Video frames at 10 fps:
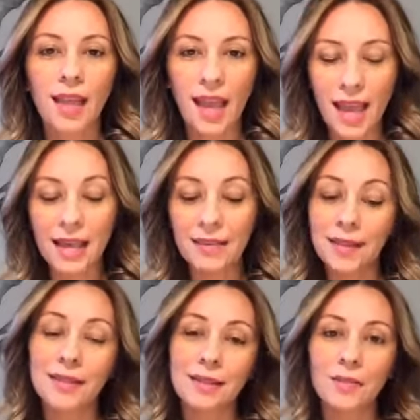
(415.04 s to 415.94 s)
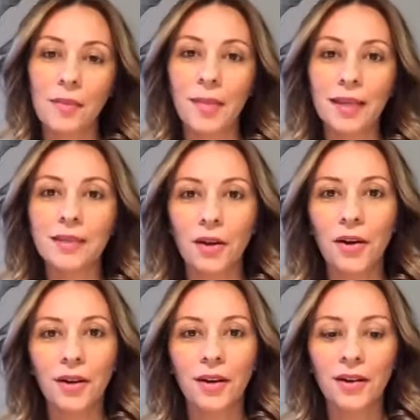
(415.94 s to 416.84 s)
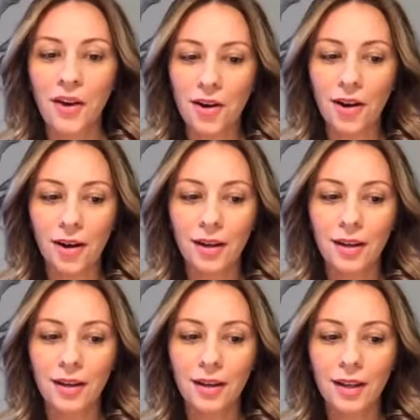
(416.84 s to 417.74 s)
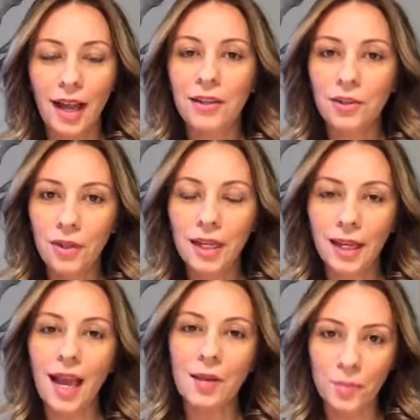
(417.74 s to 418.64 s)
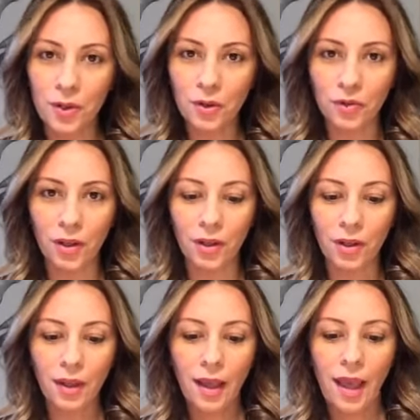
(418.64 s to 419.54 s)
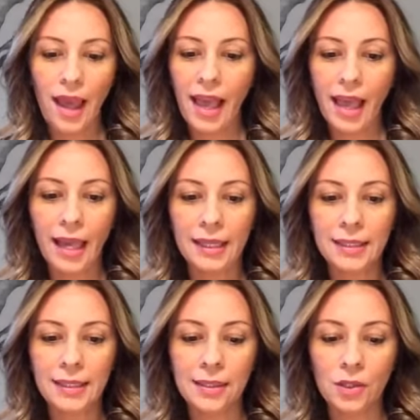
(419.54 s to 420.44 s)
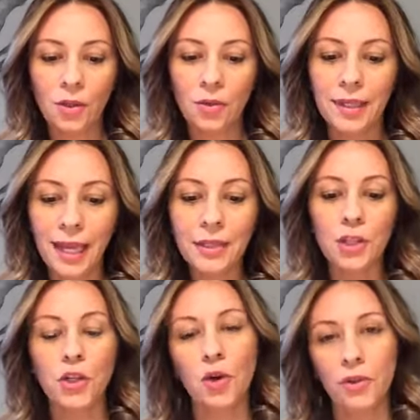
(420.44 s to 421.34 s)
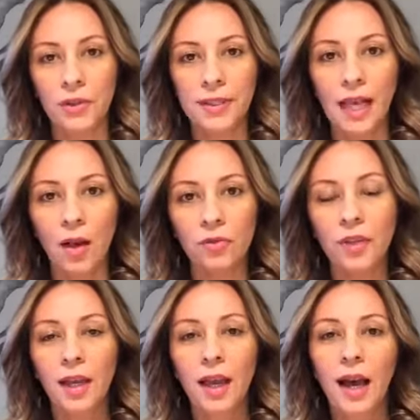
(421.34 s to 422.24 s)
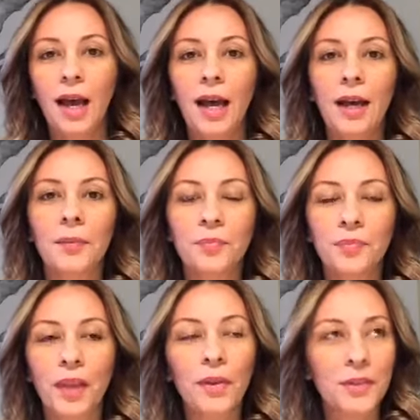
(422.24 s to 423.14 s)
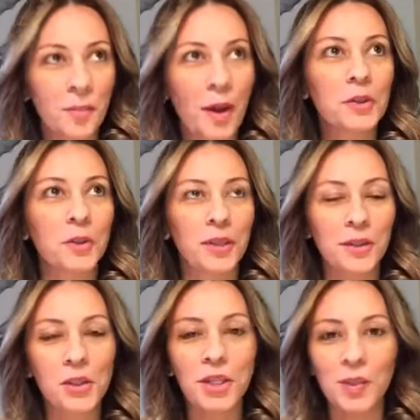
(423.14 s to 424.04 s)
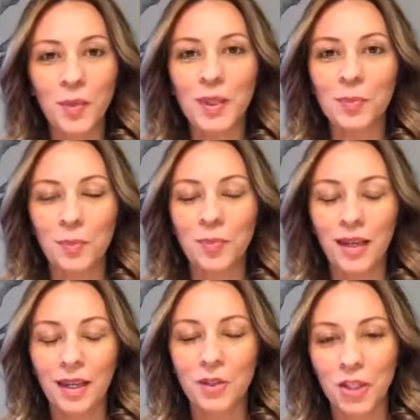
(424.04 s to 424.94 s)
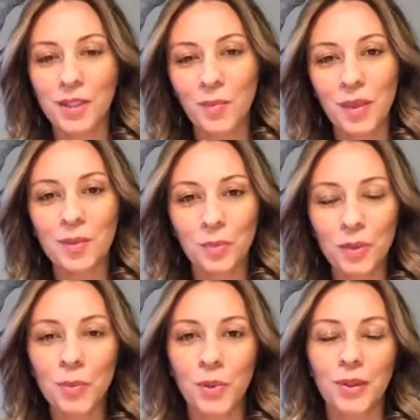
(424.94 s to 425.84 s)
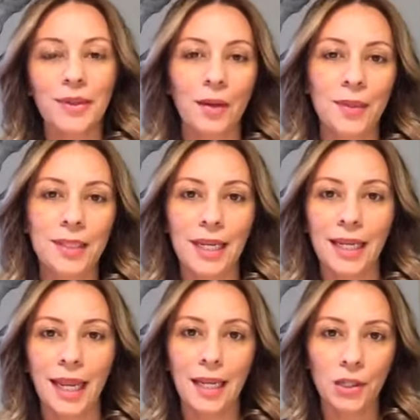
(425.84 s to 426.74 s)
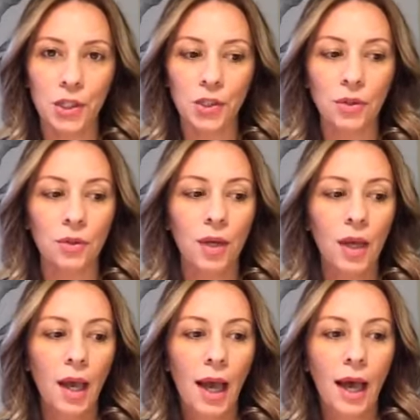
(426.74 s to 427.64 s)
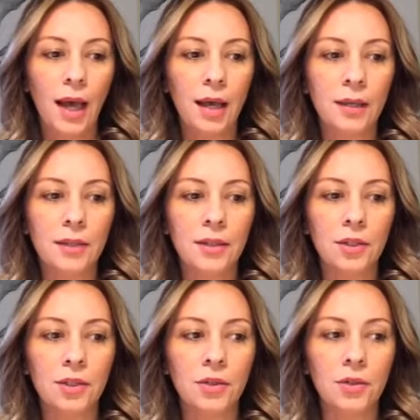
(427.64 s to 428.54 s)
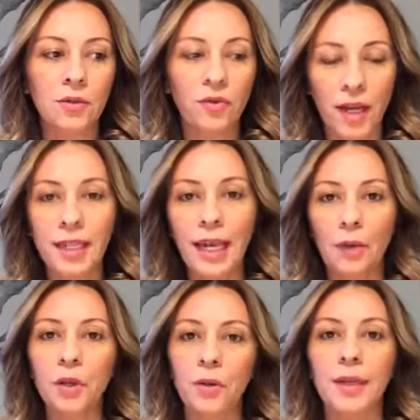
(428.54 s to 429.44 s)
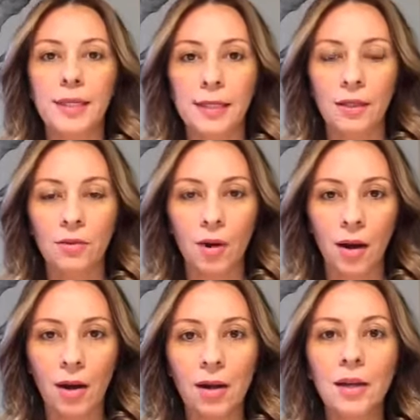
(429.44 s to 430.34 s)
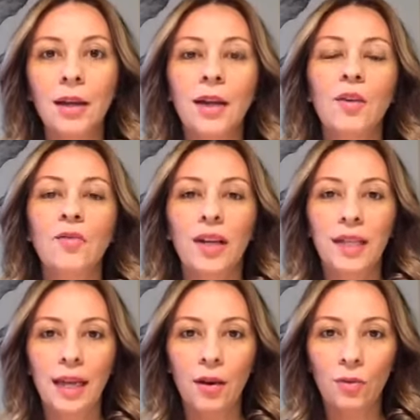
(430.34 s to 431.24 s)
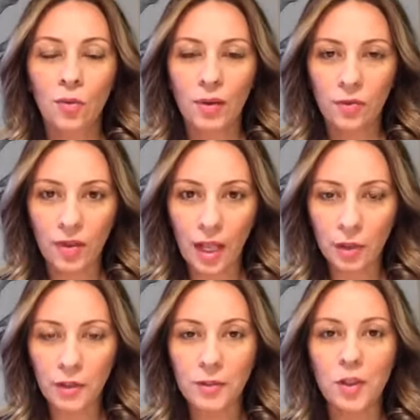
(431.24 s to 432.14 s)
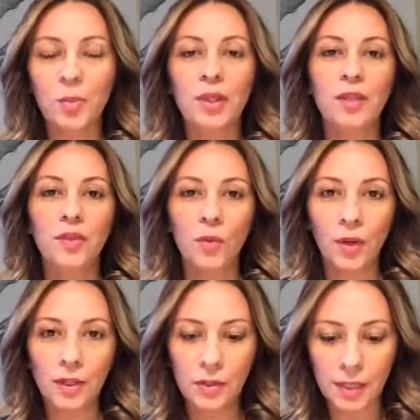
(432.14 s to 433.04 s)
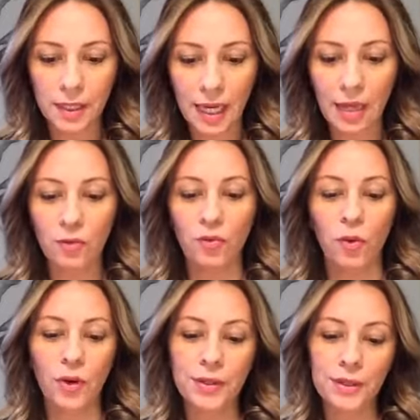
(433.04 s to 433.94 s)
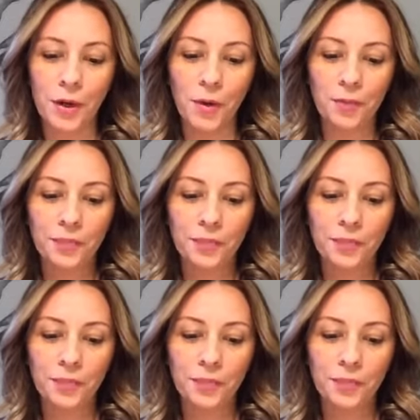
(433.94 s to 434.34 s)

And this is what makes her her and unique and beautiful. And so get to know yourself. There's a module in the She's in Biz Blueprint that we dedicate to finding out who it is that you are, finding out what values you believe in, what you stand for. So